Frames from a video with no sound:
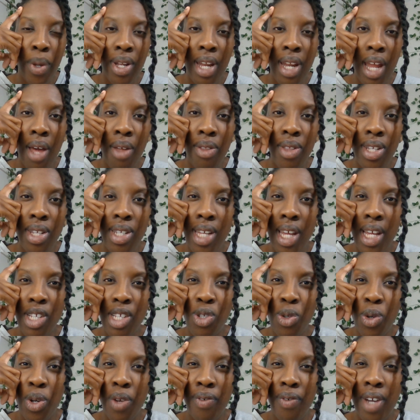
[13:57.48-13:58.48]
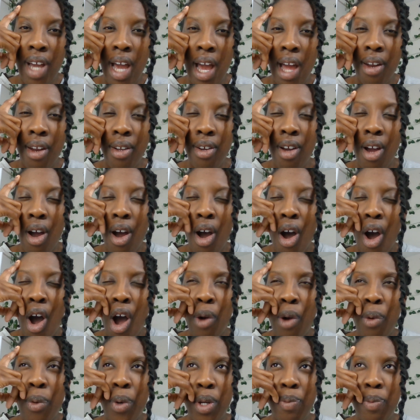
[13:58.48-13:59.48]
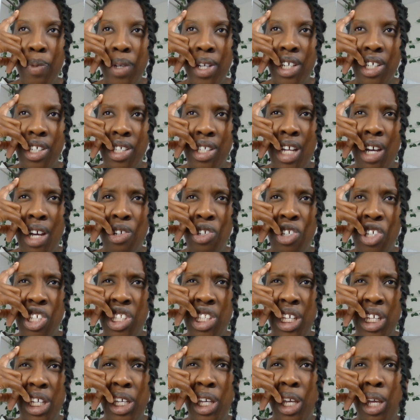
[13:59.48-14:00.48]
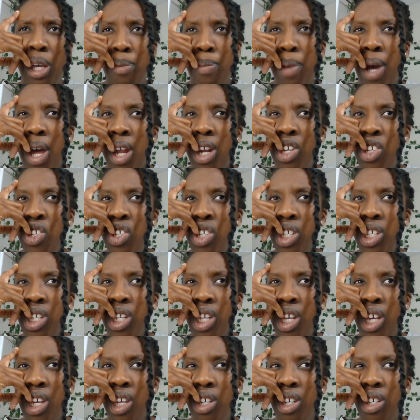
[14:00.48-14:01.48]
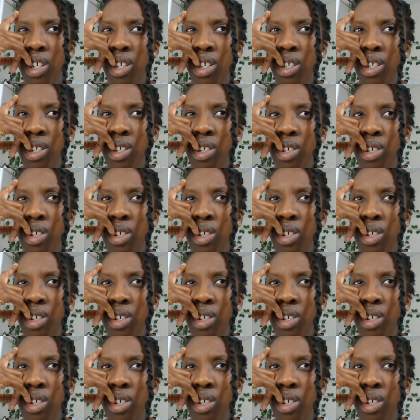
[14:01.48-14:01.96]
But now the date sort of kind of got awkward because now she's thinking about it and she's like,